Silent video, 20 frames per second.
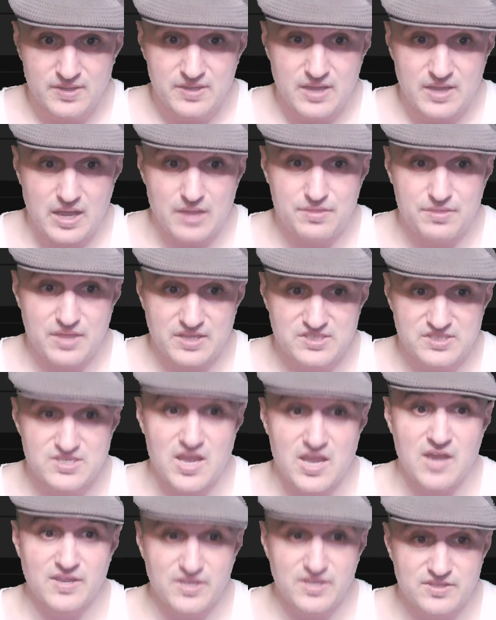I think
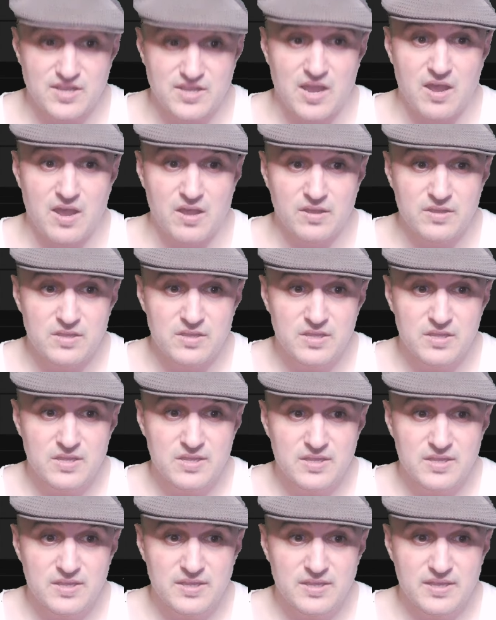Song Yadong
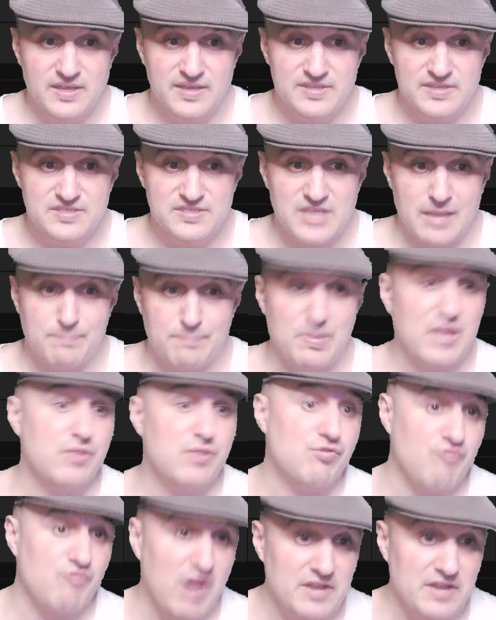is a big
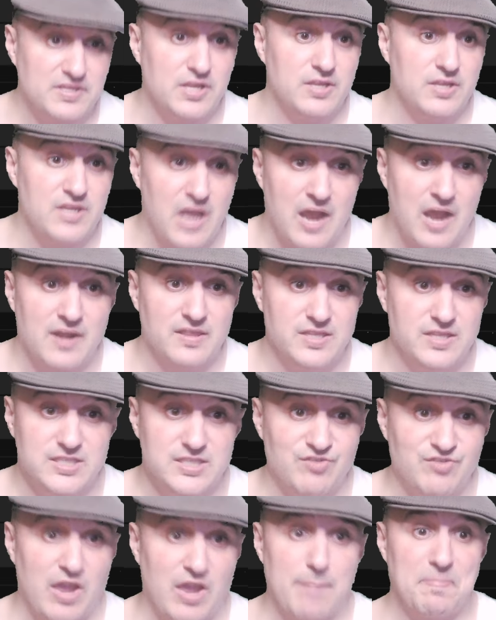threat to Yan in this
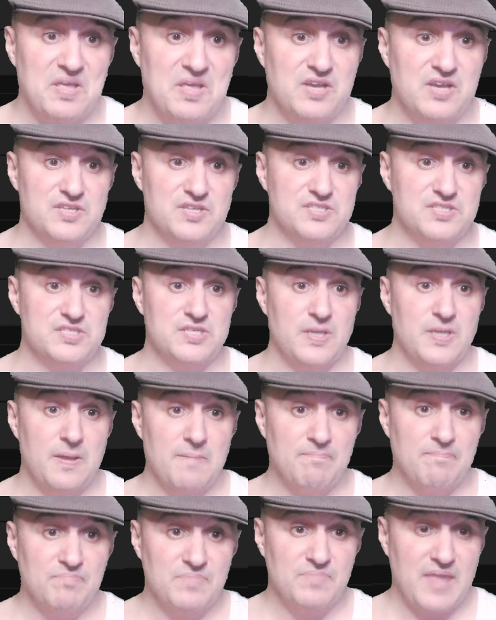fight because
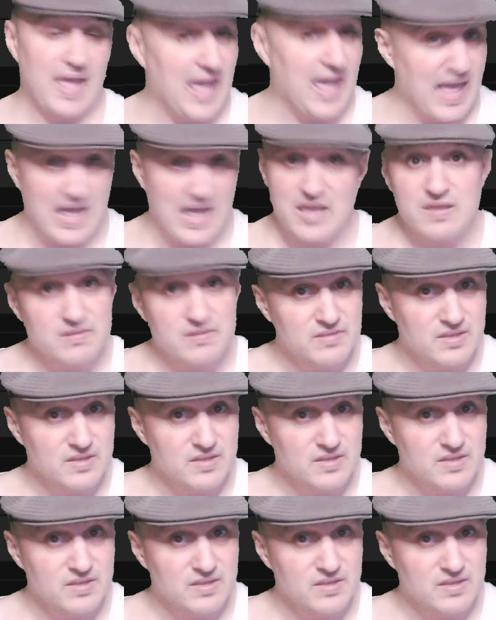A,